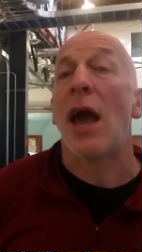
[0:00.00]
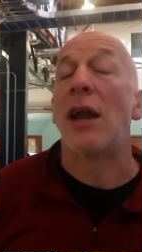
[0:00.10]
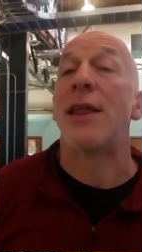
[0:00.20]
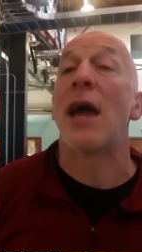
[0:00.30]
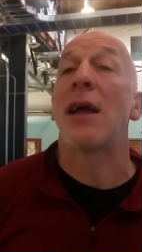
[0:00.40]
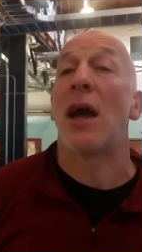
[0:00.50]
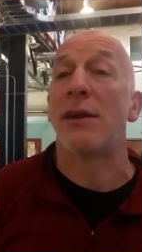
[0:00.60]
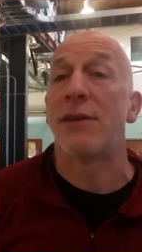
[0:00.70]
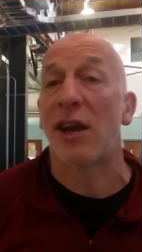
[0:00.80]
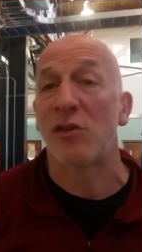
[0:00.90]
And in that
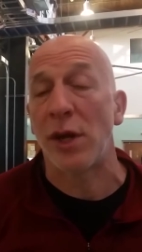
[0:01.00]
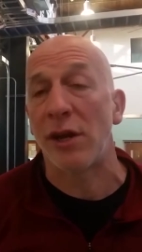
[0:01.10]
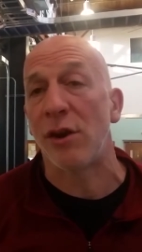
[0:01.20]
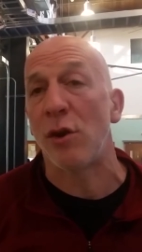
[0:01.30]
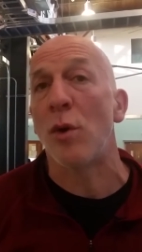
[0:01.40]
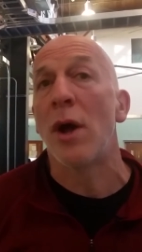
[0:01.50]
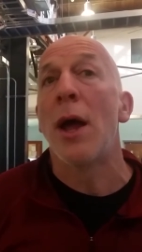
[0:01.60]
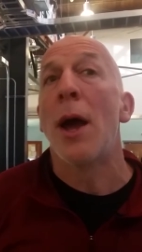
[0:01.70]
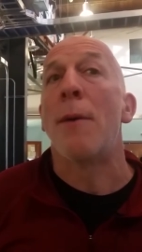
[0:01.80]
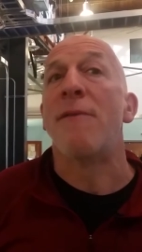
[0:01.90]
context, we can do
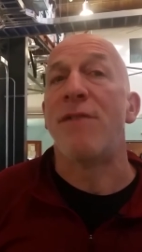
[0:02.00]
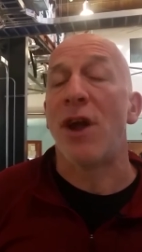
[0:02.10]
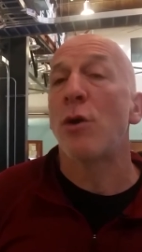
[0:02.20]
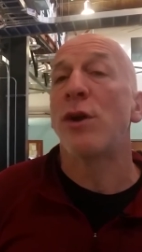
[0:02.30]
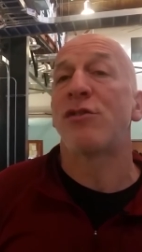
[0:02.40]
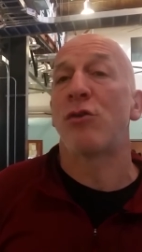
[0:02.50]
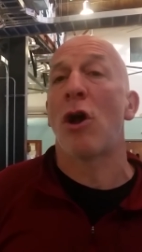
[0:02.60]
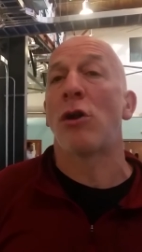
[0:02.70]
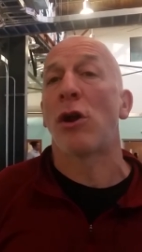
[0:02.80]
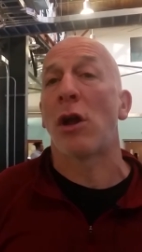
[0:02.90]
very
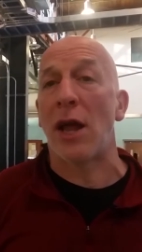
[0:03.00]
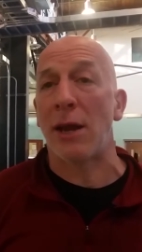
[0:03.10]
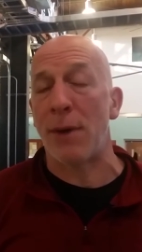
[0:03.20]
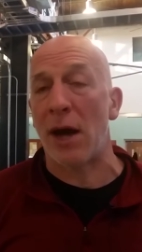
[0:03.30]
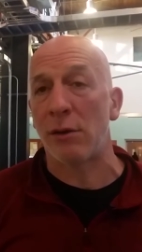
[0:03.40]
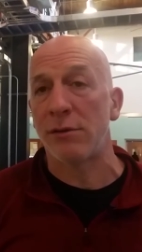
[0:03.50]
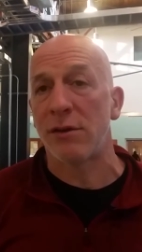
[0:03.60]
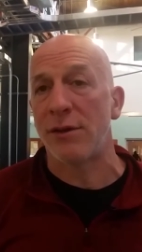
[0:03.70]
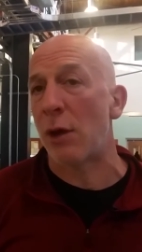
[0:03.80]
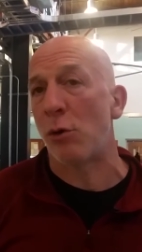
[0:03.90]
strong look-alike
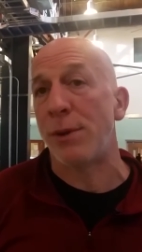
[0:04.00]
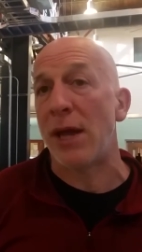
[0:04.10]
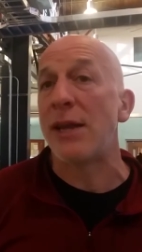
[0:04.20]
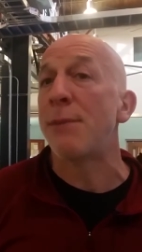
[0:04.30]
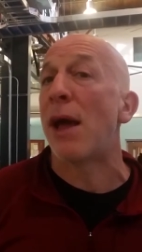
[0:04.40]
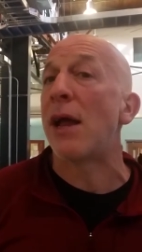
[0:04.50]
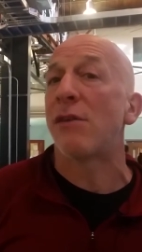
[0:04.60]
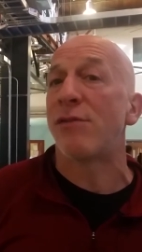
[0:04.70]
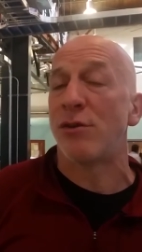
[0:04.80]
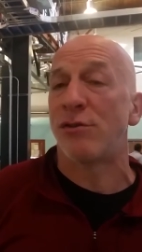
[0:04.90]
models, and that would be any
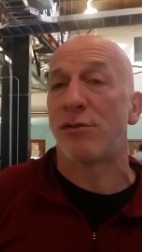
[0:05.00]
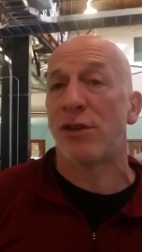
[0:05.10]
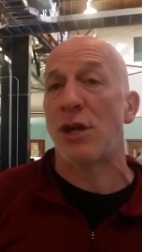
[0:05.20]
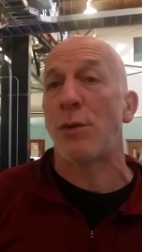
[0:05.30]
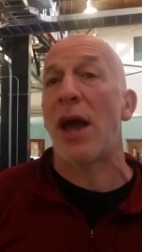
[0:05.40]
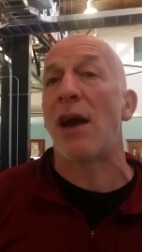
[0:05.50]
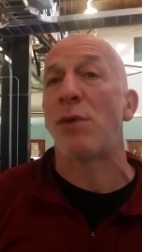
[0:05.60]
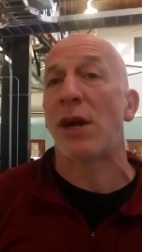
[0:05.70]
bank of users that you have.